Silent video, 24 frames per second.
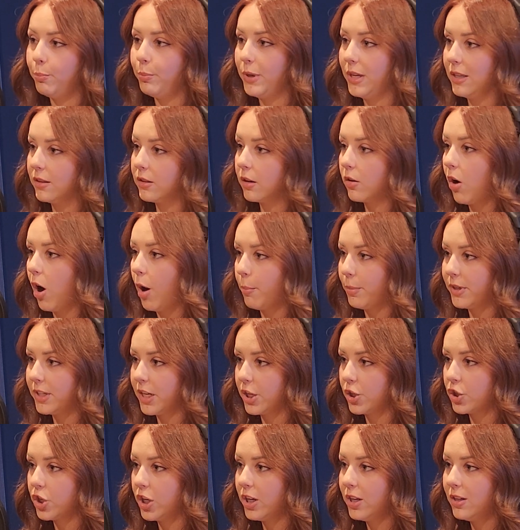beat the
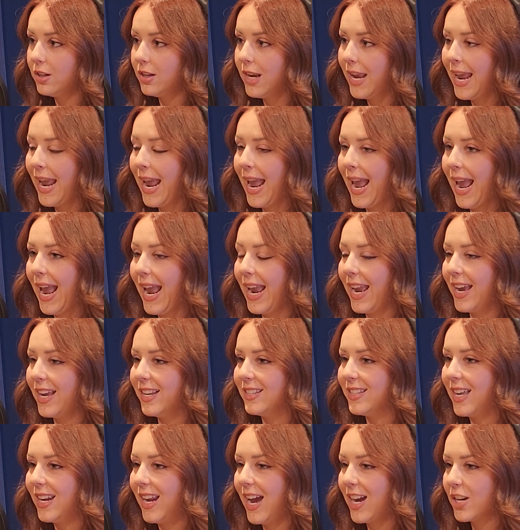competition.
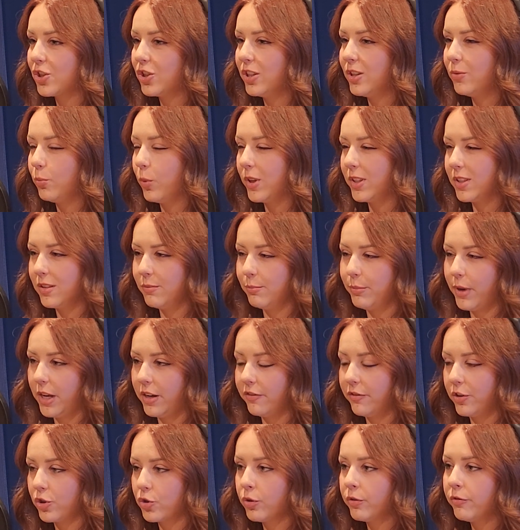And that actually wasn't
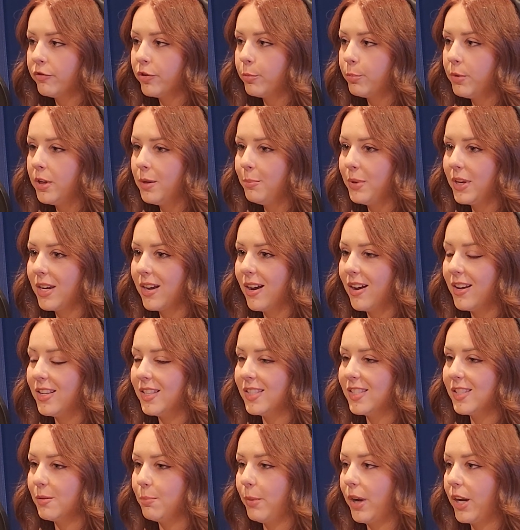beneficial for me,
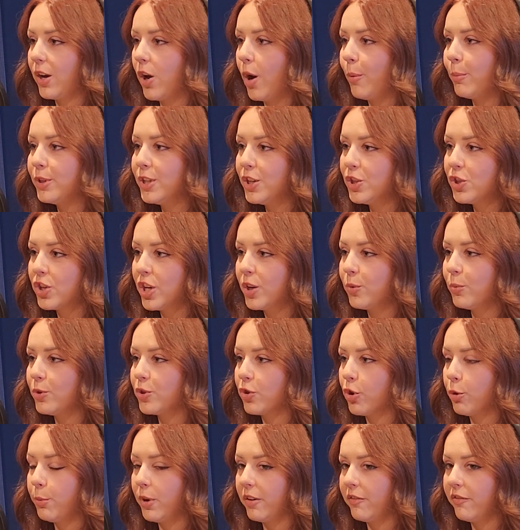because my competition was
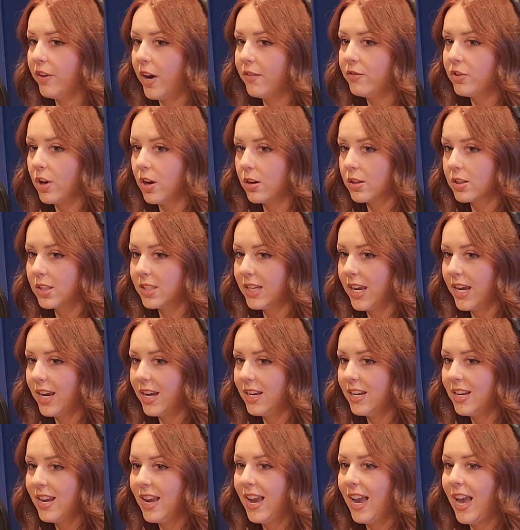grooming 5 dogs a
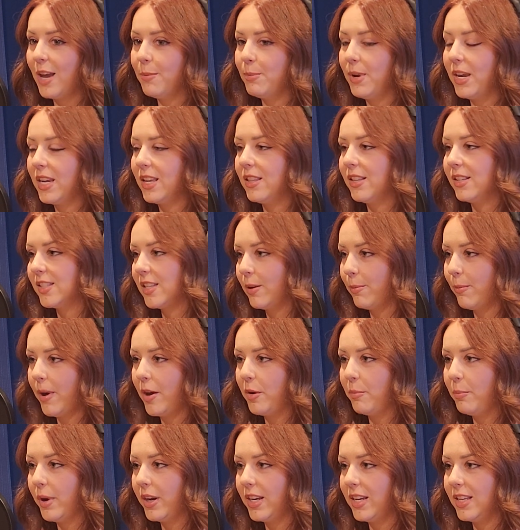day and making the same
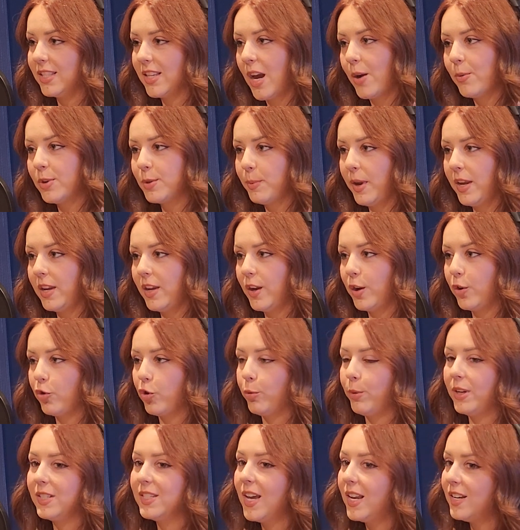amount of money as I was making
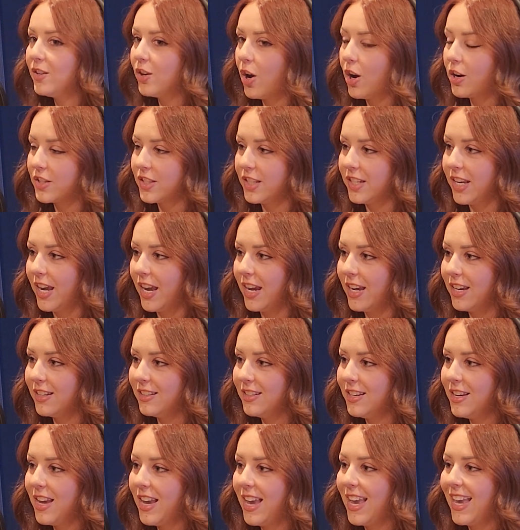grooming 10 dogs a day.
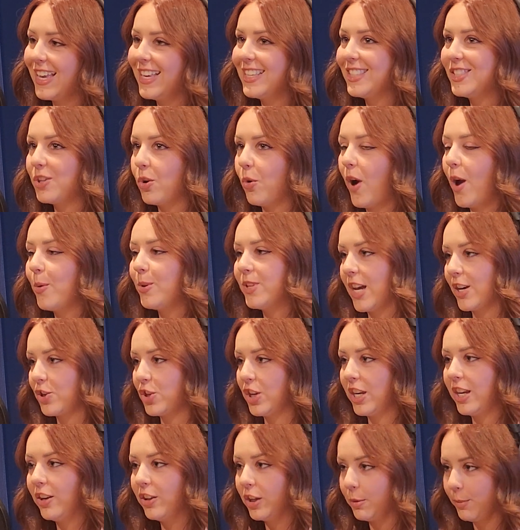So I was
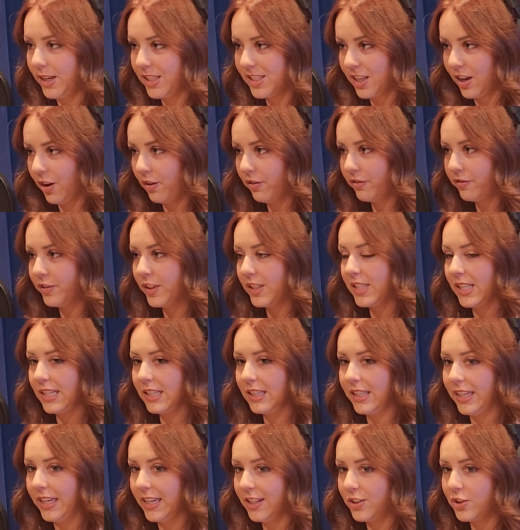actually killing myself
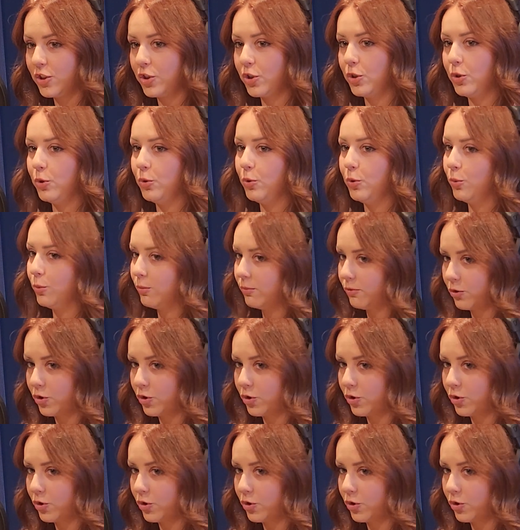physically to